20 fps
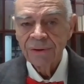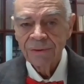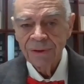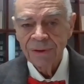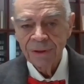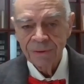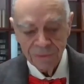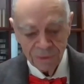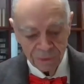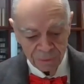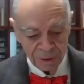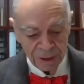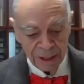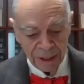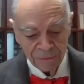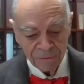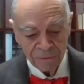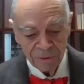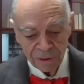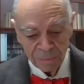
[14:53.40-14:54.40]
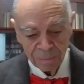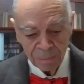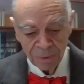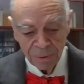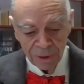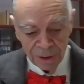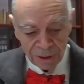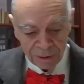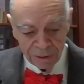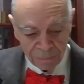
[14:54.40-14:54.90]
things that we have that are
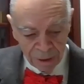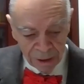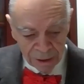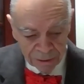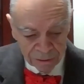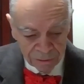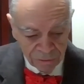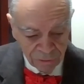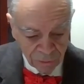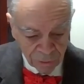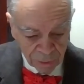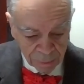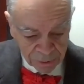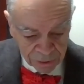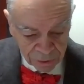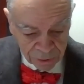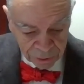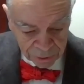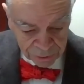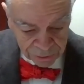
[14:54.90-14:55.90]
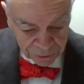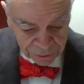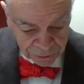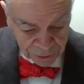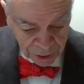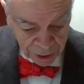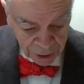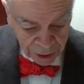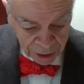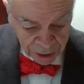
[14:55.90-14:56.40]
printed microfilm sources.
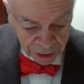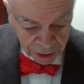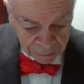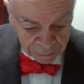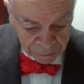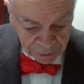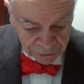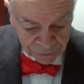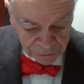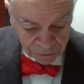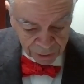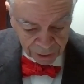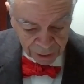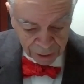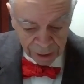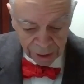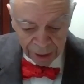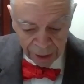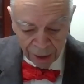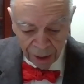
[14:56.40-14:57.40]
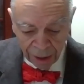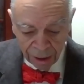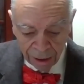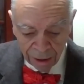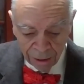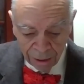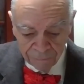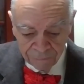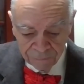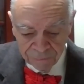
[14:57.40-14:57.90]
Let me see.
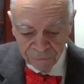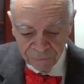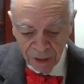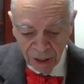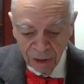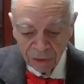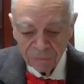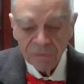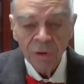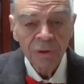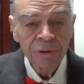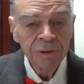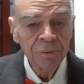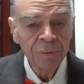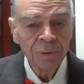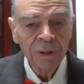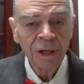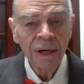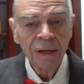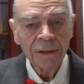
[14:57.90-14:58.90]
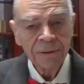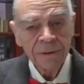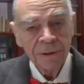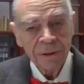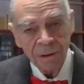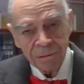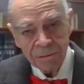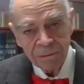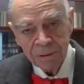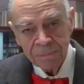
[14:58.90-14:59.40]
Of course, we're not
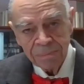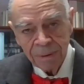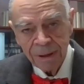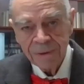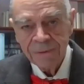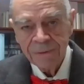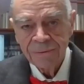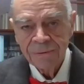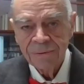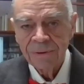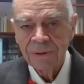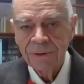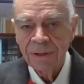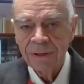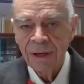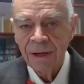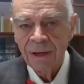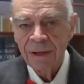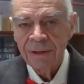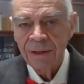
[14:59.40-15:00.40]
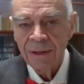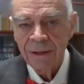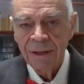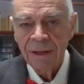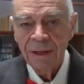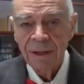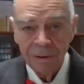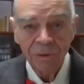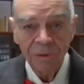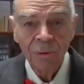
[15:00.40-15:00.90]
the only place
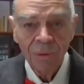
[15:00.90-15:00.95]
in